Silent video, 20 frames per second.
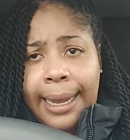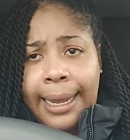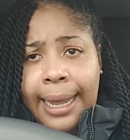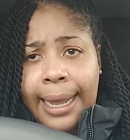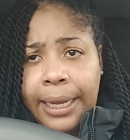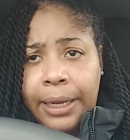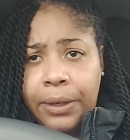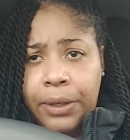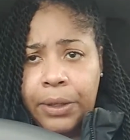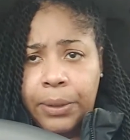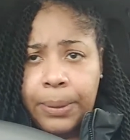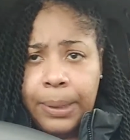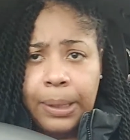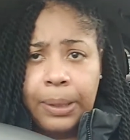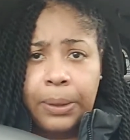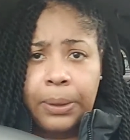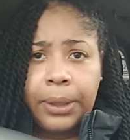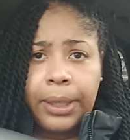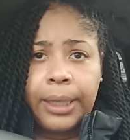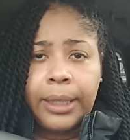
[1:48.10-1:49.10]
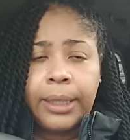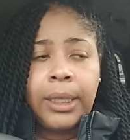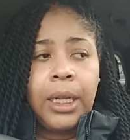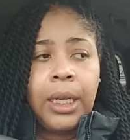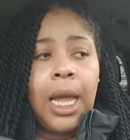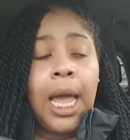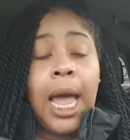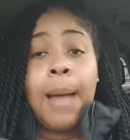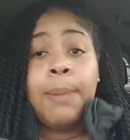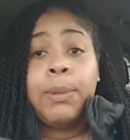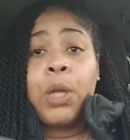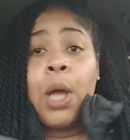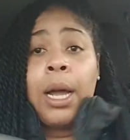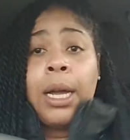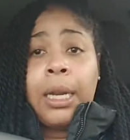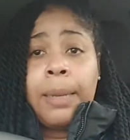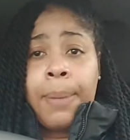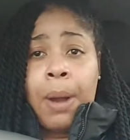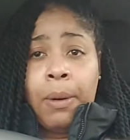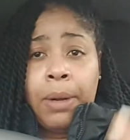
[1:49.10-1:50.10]
Hey, how you doing, Gloria? I'm
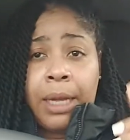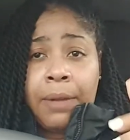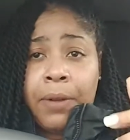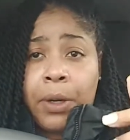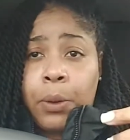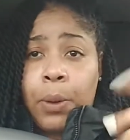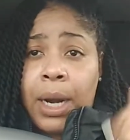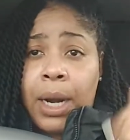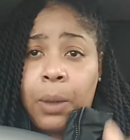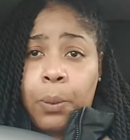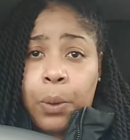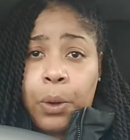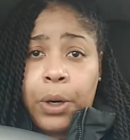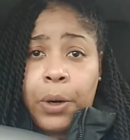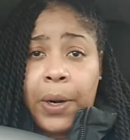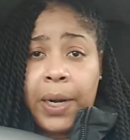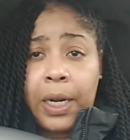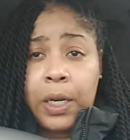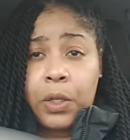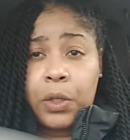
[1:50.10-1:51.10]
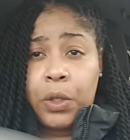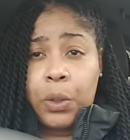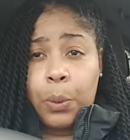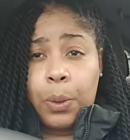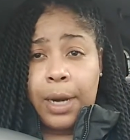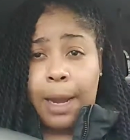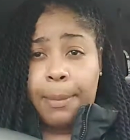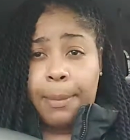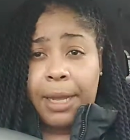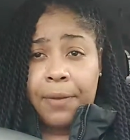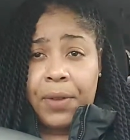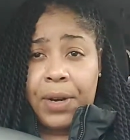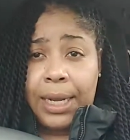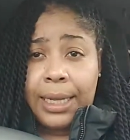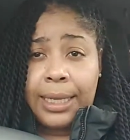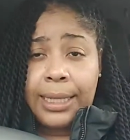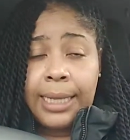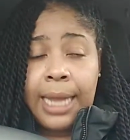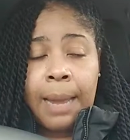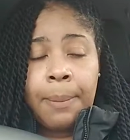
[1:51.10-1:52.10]
talking about giving credit where credit is due, and I'm giving an
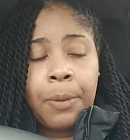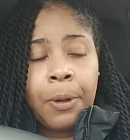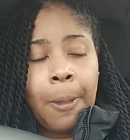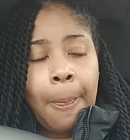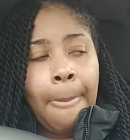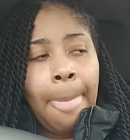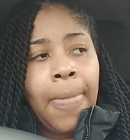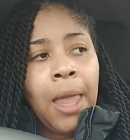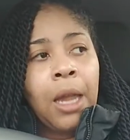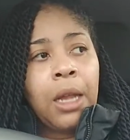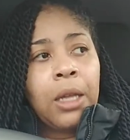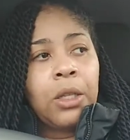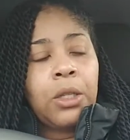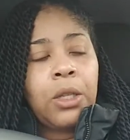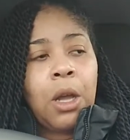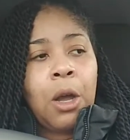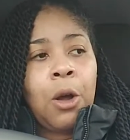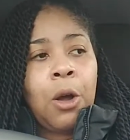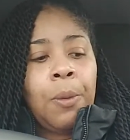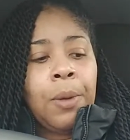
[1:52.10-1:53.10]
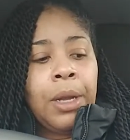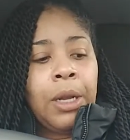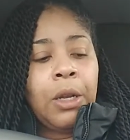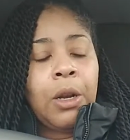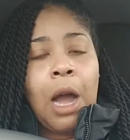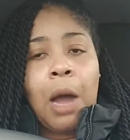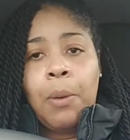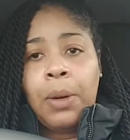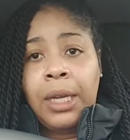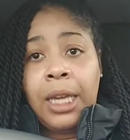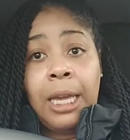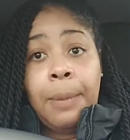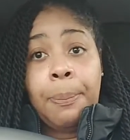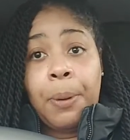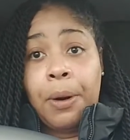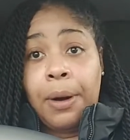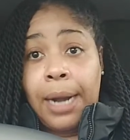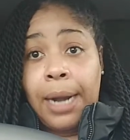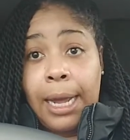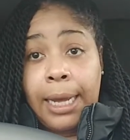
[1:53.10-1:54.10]
example. So, I would keep her,
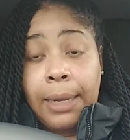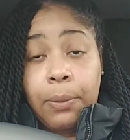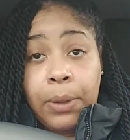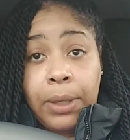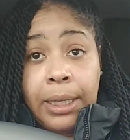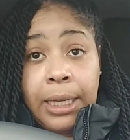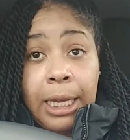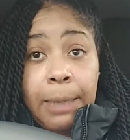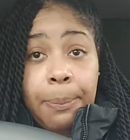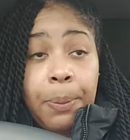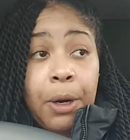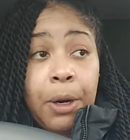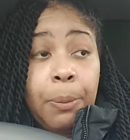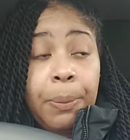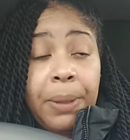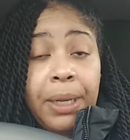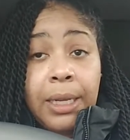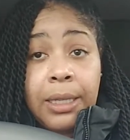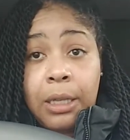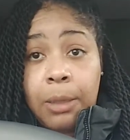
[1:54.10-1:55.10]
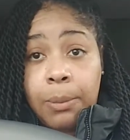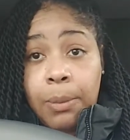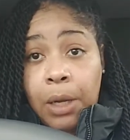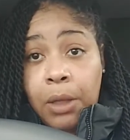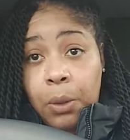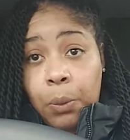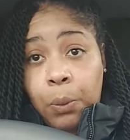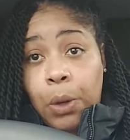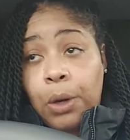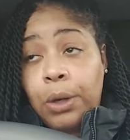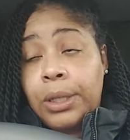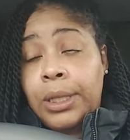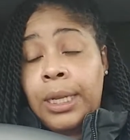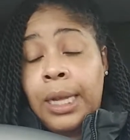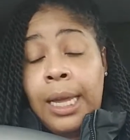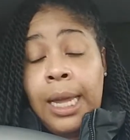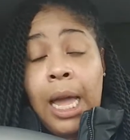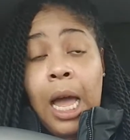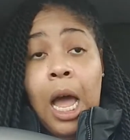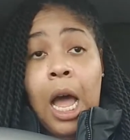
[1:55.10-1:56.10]
and I would keep her because her mother worked
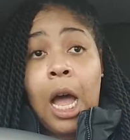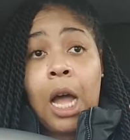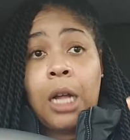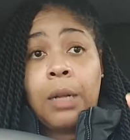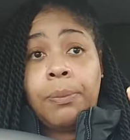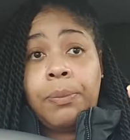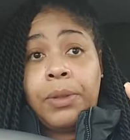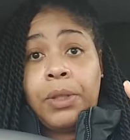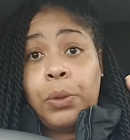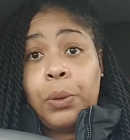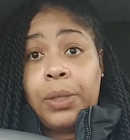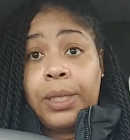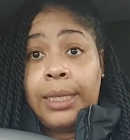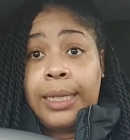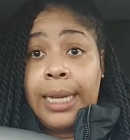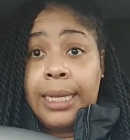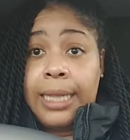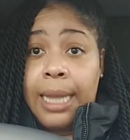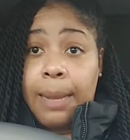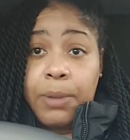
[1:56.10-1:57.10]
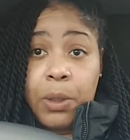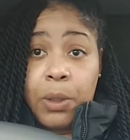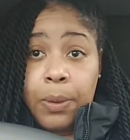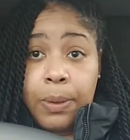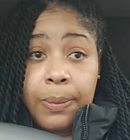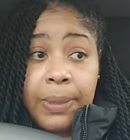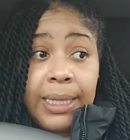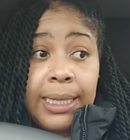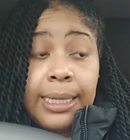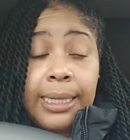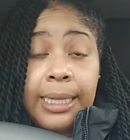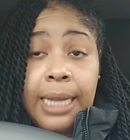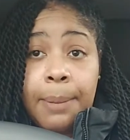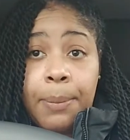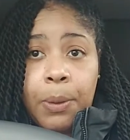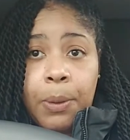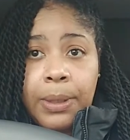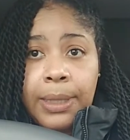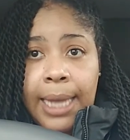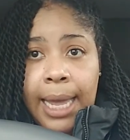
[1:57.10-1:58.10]
during the daytime. So when it was the summer, it
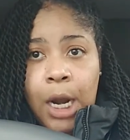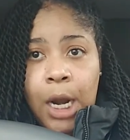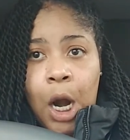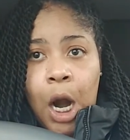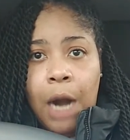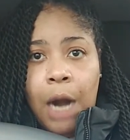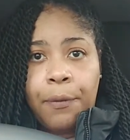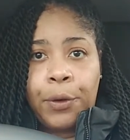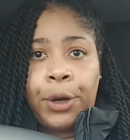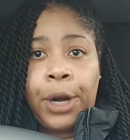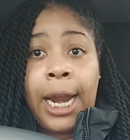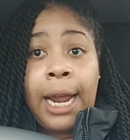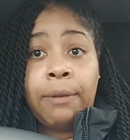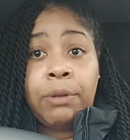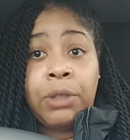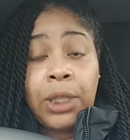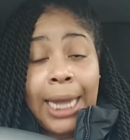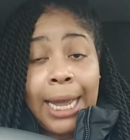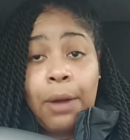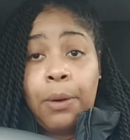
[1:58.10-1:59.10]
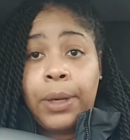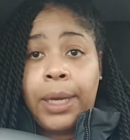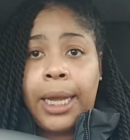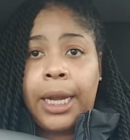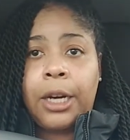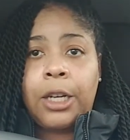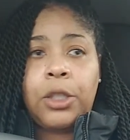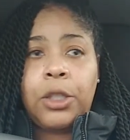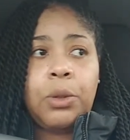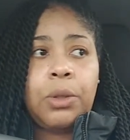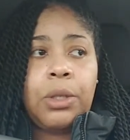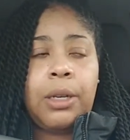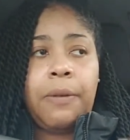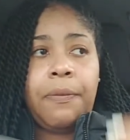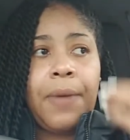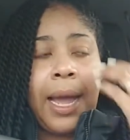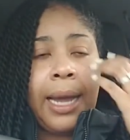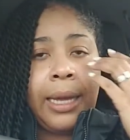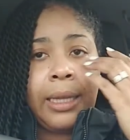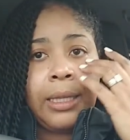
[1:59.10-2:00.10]
was kind of hard for her to have childcare due to the
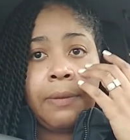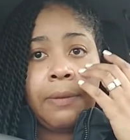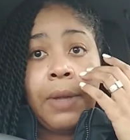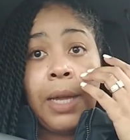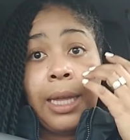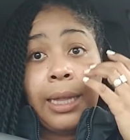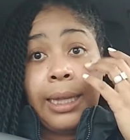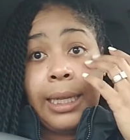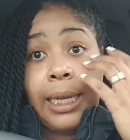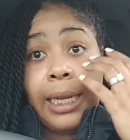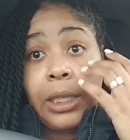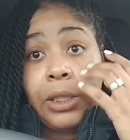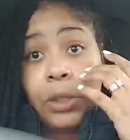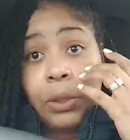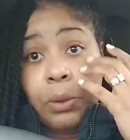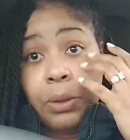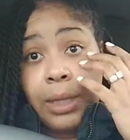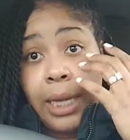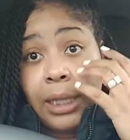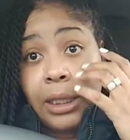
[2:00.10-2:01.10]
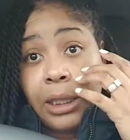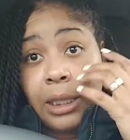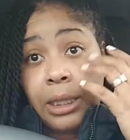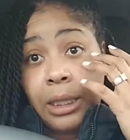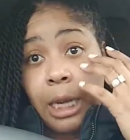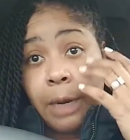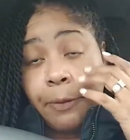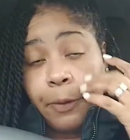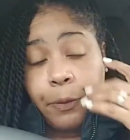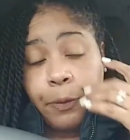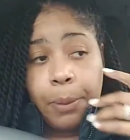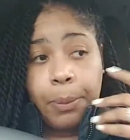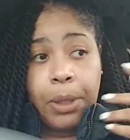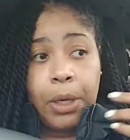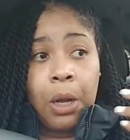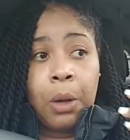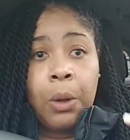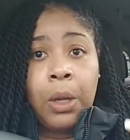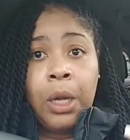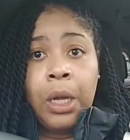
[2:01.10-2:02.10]
fact of the issues that she suffered from.
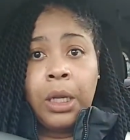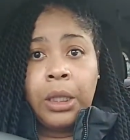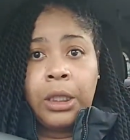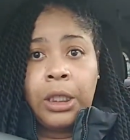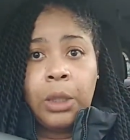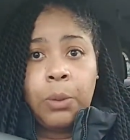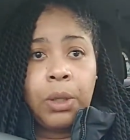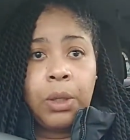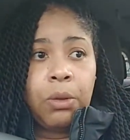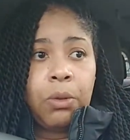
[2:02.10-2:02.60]
She would